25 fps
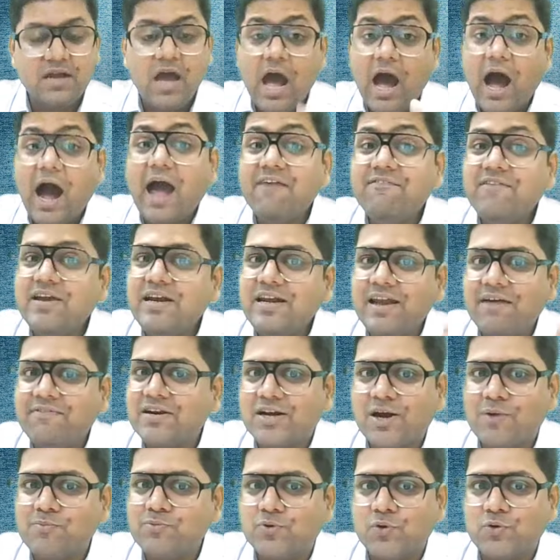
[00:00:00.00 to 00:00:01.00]
I will never
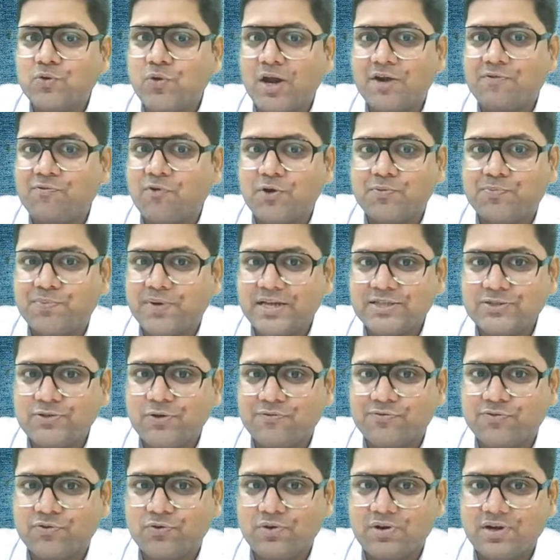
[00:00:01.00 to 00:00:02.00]
come to know at what price you
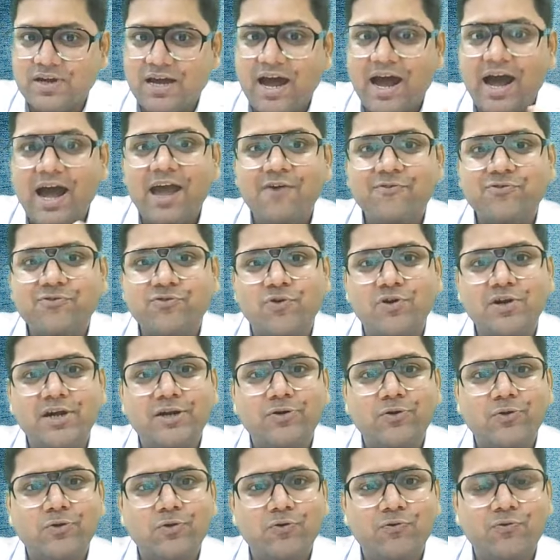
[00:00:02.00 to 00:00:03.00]
have sold. I have sold it
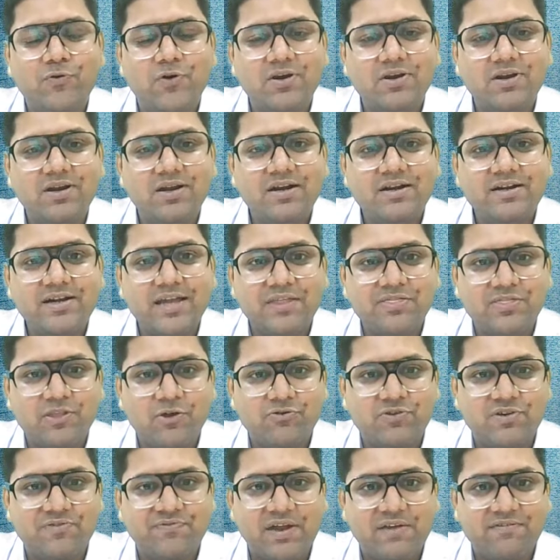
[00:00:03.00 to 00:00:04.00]
to you for
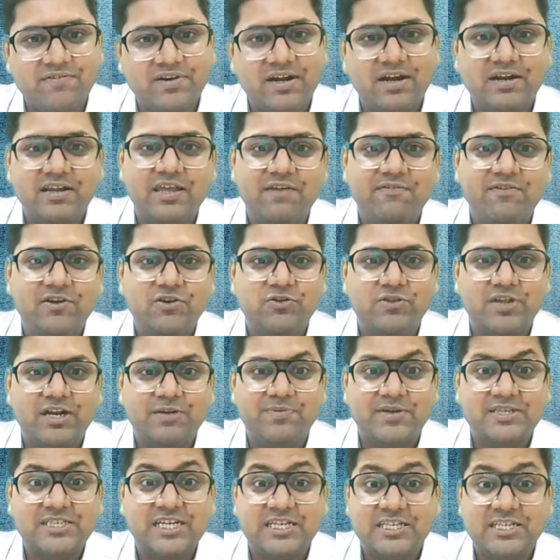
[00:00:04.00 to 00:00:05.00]
10,500, given you
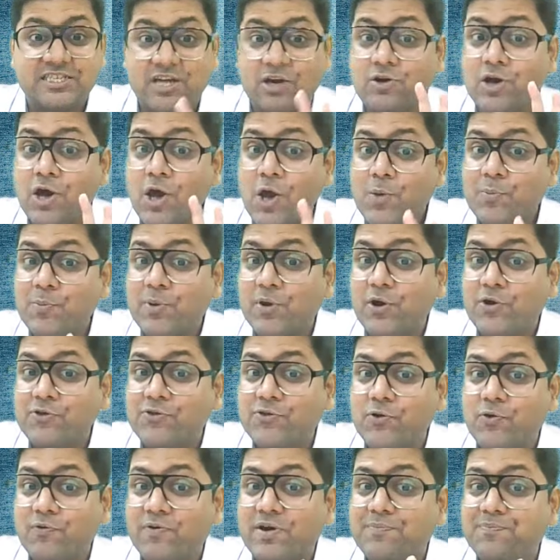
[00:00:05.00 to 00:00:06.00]
30% discount because
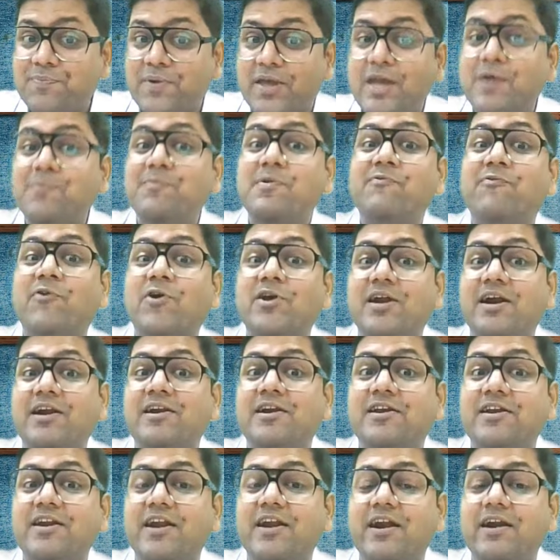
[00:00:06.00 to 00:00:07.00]
you were paying me for
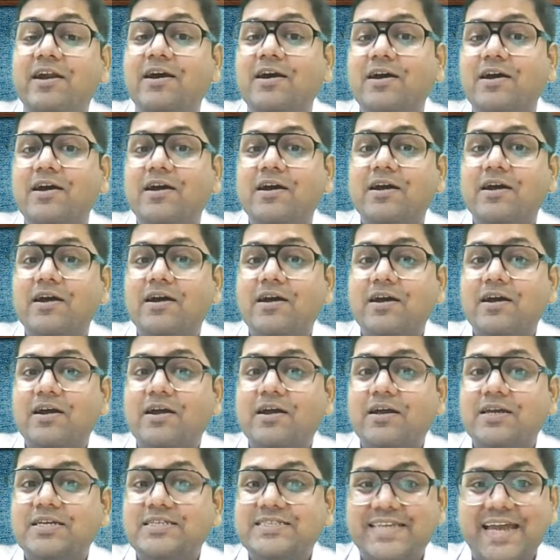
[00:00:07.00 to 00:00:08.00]
100
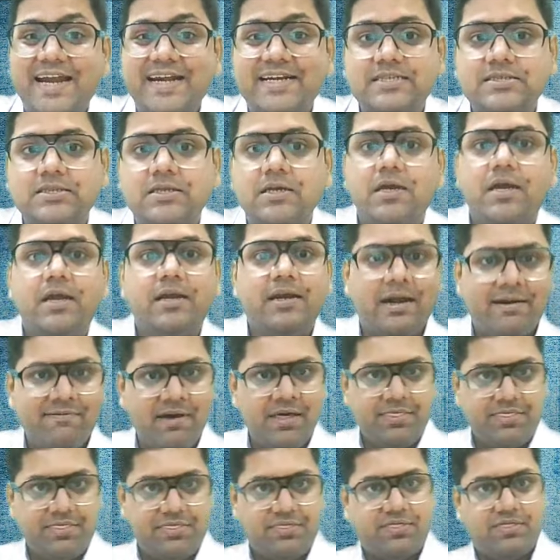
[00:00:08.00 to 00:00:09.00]
sets in
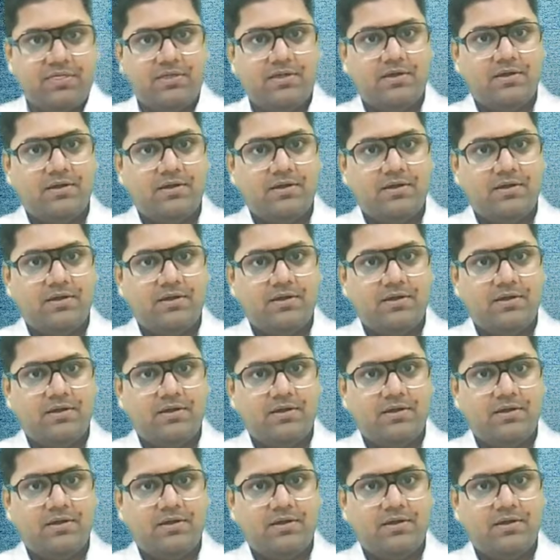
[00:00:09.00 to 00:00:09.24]
advance.